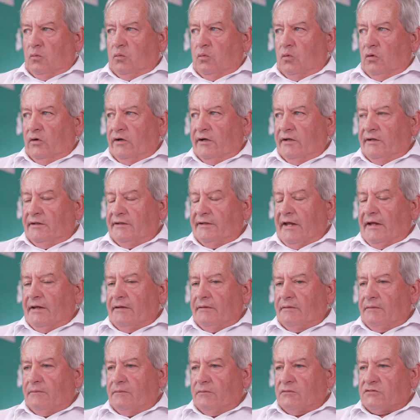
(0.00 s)
while
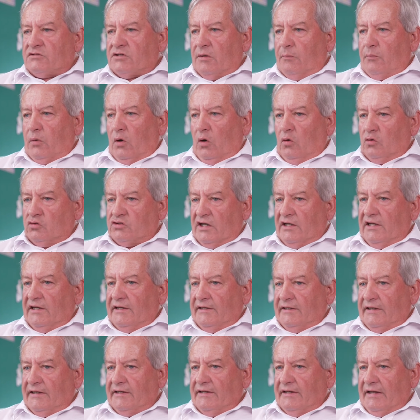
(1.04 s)
they supposedly
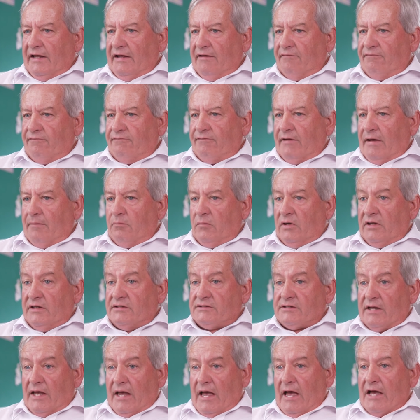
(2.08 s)
didn't have
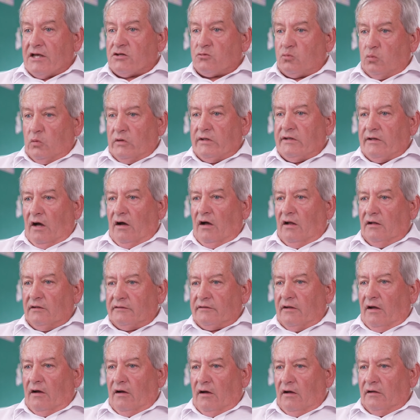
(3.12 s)
families, as we all
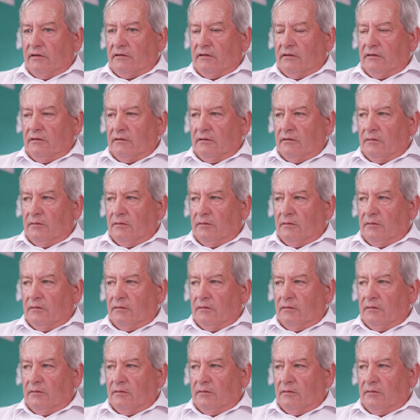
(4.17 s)
thought,